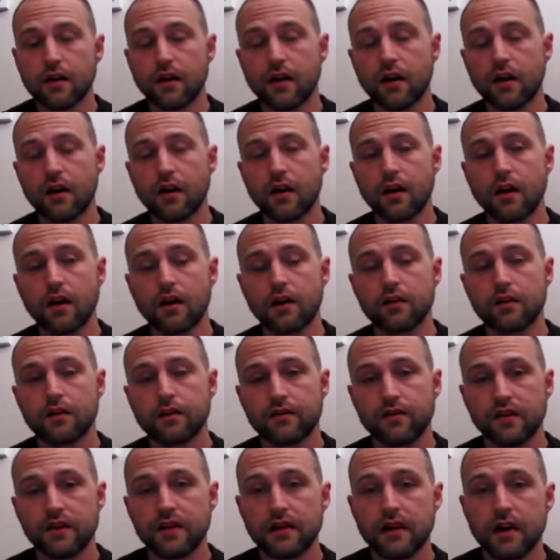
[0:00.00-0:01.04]

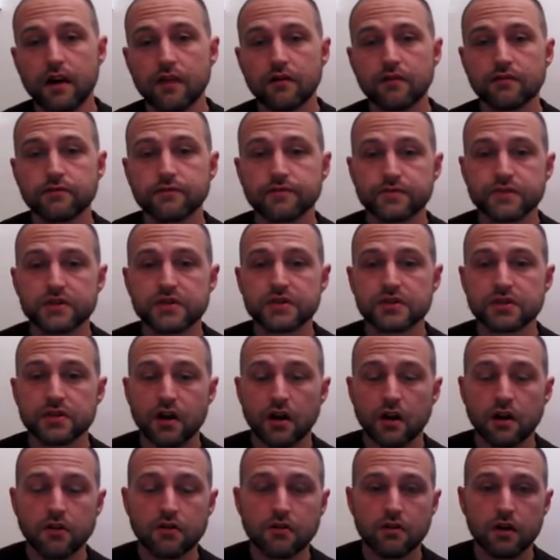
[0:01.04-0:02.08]
the video
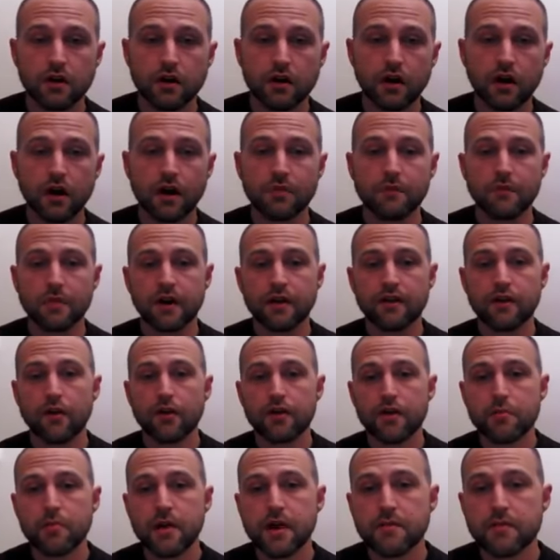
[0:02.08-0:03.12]
so
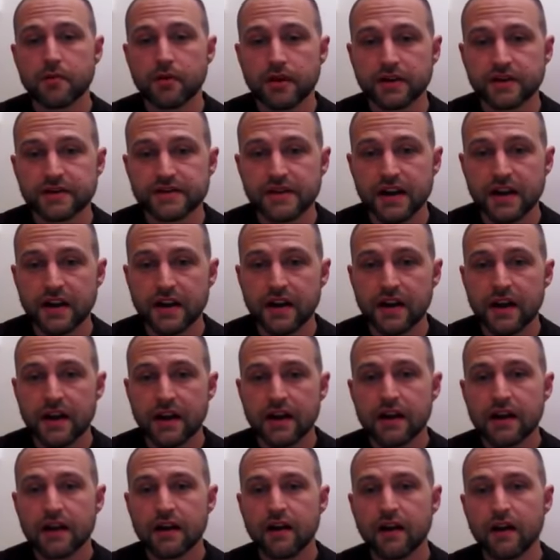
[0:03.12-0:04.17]
other people can see
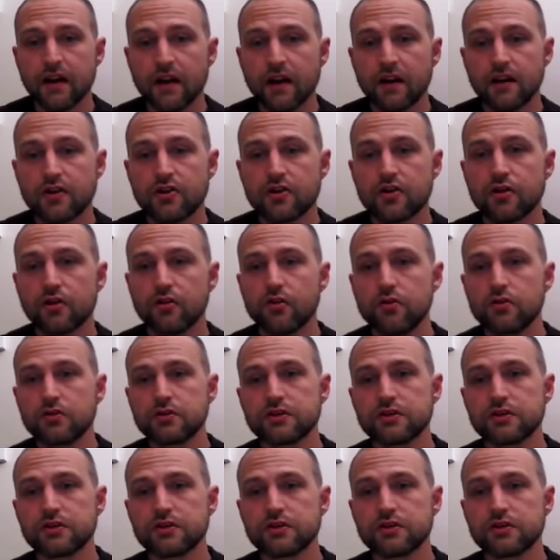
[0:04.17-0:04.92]
it. You can